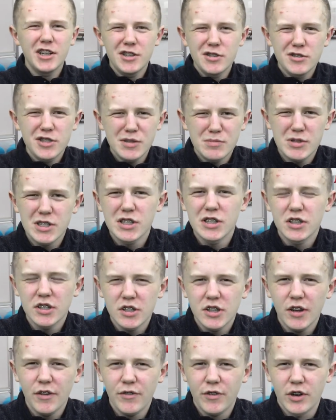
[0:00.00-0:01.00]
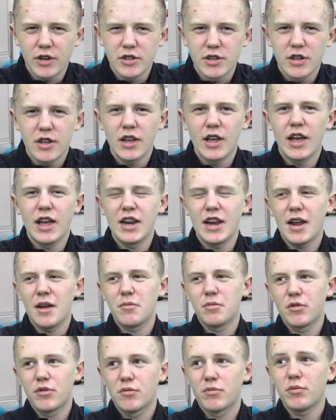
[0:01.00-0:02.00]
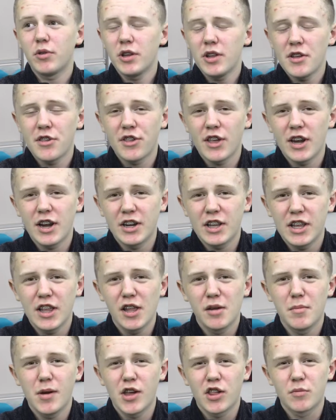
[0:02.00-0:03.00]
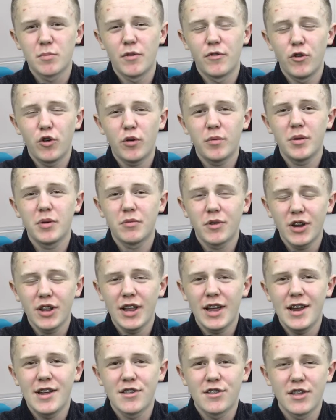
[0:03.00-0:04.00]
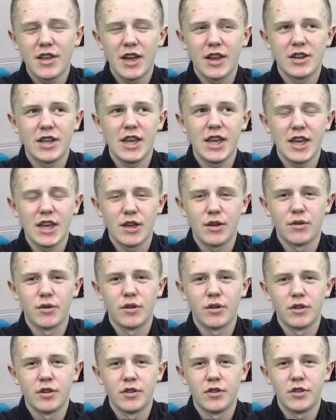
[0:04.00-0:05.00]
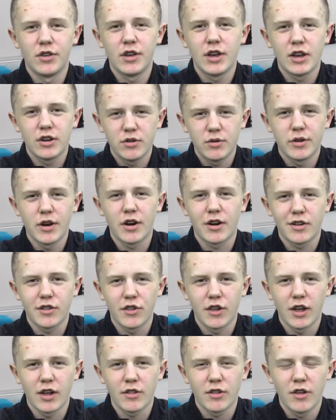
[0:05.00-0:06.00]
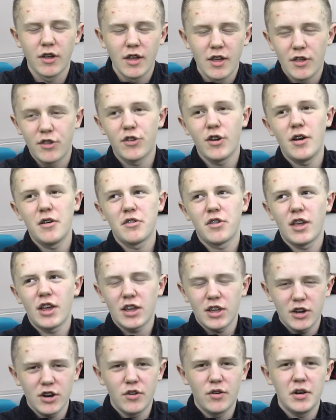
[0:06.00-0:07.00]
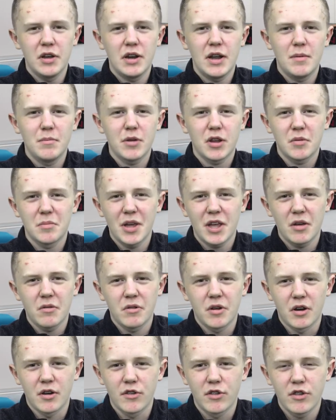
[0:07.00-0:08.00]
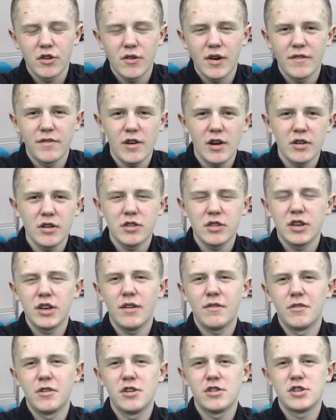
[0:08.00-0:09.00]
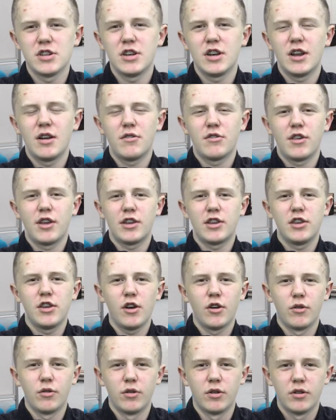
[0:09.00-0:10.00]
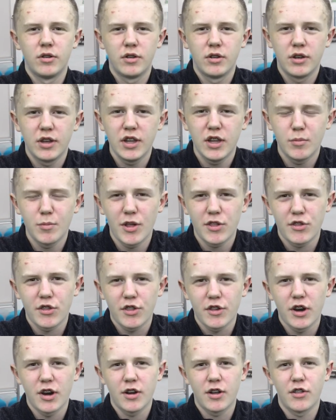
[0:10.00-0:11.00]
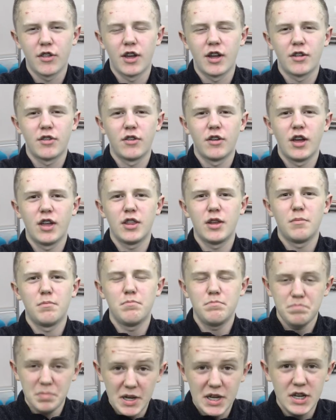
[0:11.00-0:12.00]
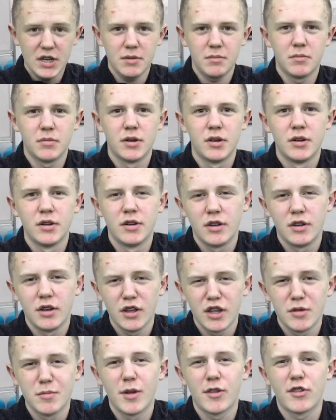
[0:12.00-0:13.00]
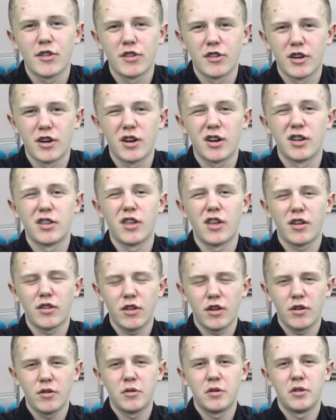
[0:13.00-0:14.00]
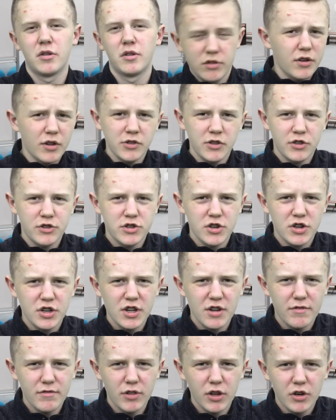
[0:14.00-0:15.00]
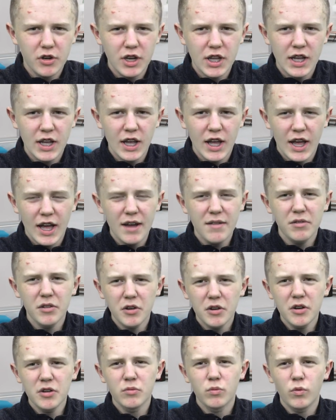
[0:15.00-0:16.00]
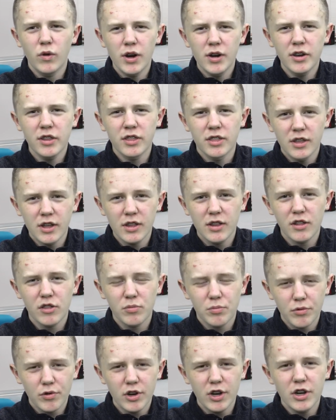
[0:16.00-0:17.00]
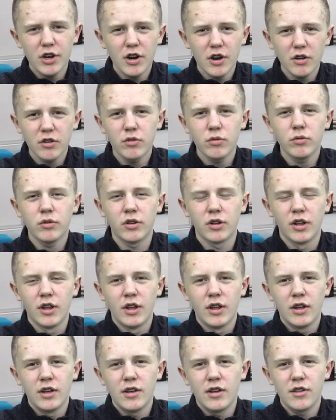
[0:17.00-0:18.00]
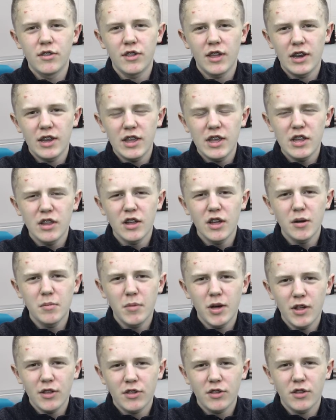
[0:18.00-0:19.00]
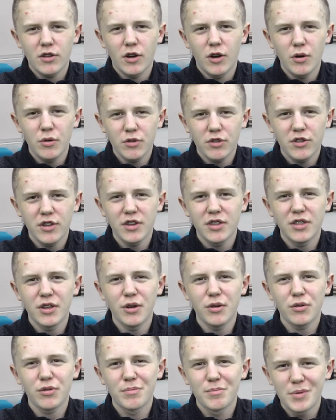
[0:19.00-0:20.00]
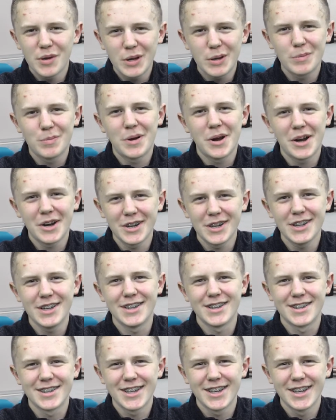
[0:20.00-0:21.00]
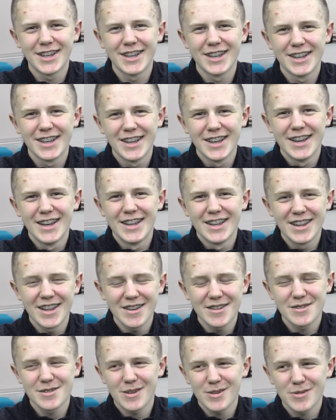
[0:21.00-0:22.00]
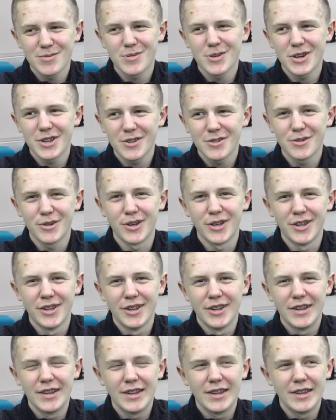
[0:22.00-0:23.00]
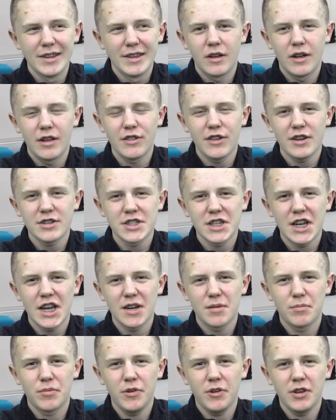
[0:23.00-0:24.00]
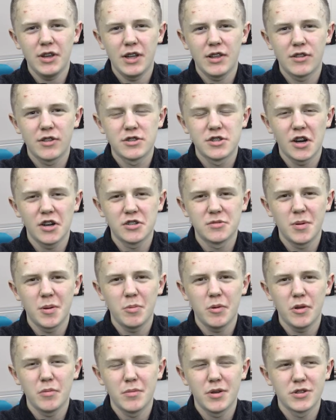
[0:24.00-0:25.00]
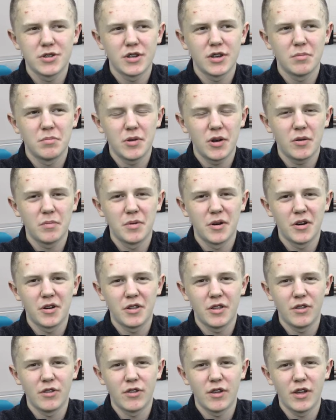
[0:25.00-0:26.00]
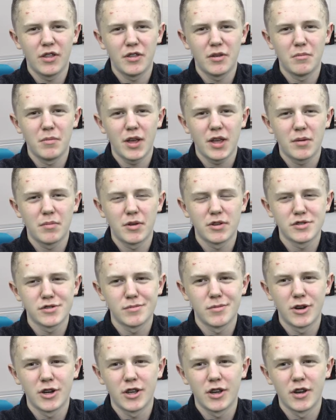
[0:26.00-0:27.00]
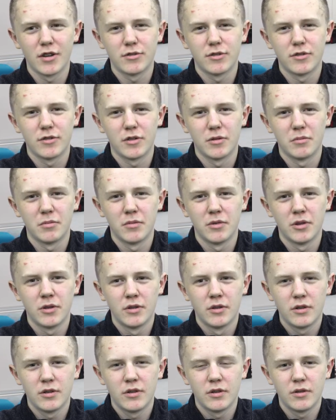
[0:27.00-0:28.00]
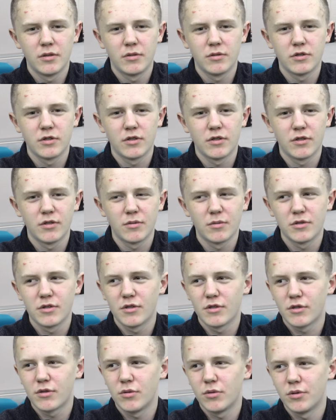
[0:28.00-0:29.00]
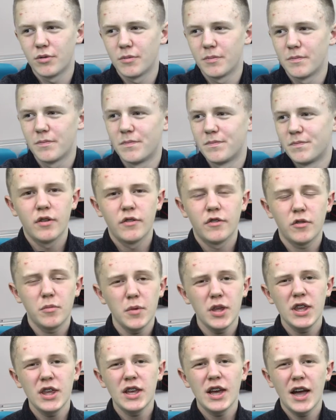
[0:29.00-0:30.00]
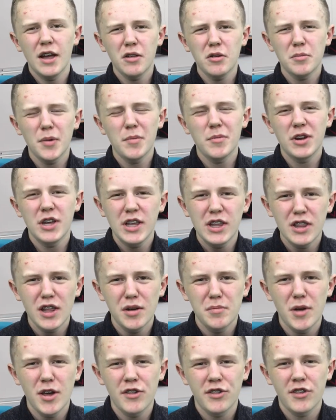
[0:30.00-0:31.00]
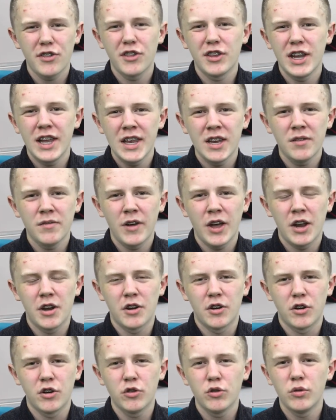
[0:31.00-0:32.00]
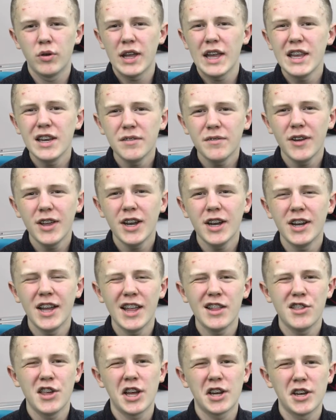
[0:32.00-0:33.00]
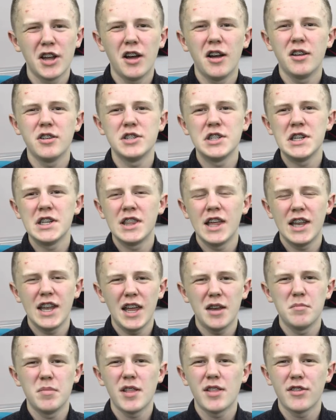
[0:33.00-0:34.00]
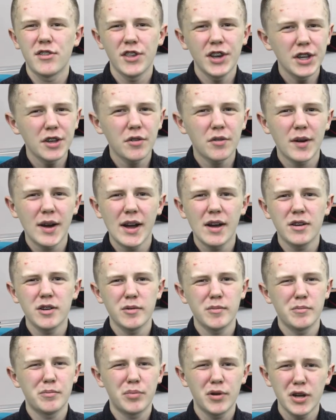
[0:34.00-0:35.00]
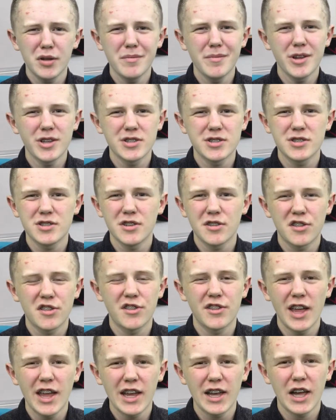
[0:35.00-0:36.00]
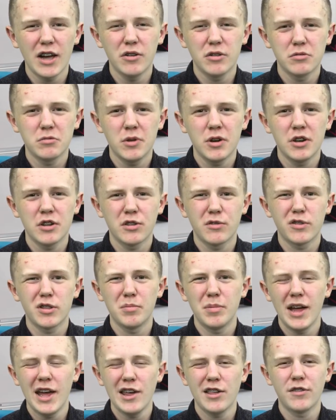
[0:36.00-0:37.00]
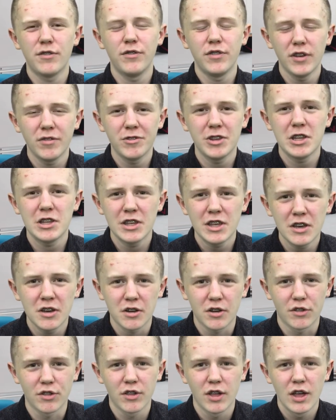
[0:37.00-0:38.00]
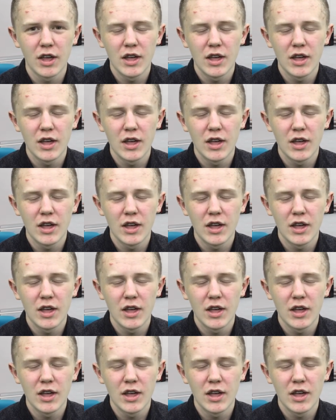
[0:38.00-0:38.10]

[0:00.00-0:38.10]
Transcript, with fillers: to do something a little different, and I was really set on Elon Musk before we realized that, hey, you gotta do an architect. So I was like, you know what, I'm gonna make it work. So I found out the definition, and I was like, yo, Elon Musk is an architect. And then, bam, Elon Musk is an architect now. Throughout this journey of learning, I've learned one thing that's pretty darn cool, is that Elon Musk hosted those beer parties that was that was pretty cool. It's actually kind of brilliant to charge people admission to beer parties and then make a bunch of money off of them, which is which is cool. For me, I'll remember Elon Musk as an innovator who innovated a technology that had been sitting around and pretty much just staying how it was for the past 50 years.